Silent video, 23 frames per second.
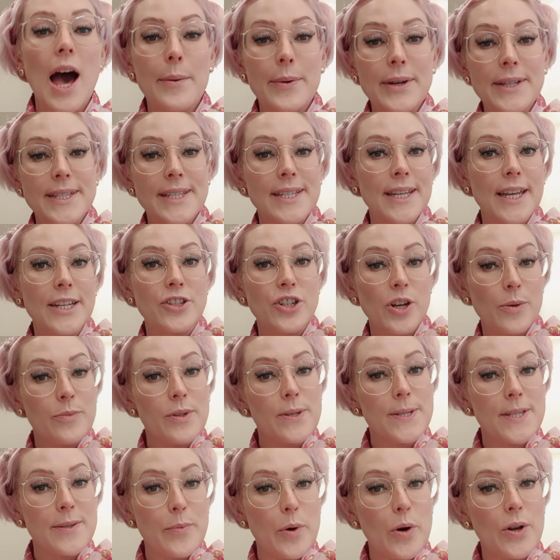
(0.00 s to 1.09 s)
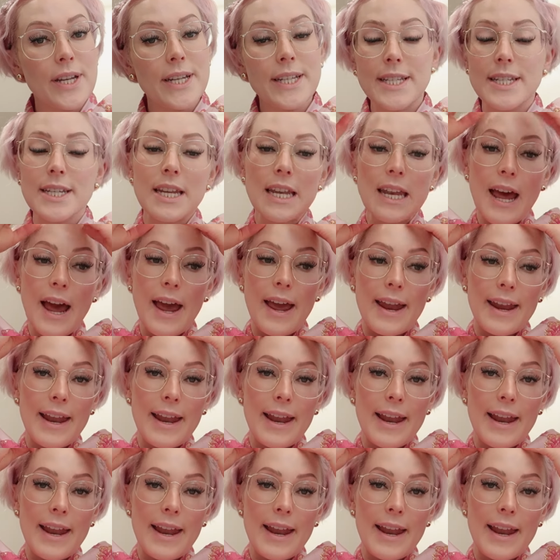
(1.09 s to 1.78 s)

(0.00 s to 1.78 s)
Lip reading: I went to the gym this morning, didn't I,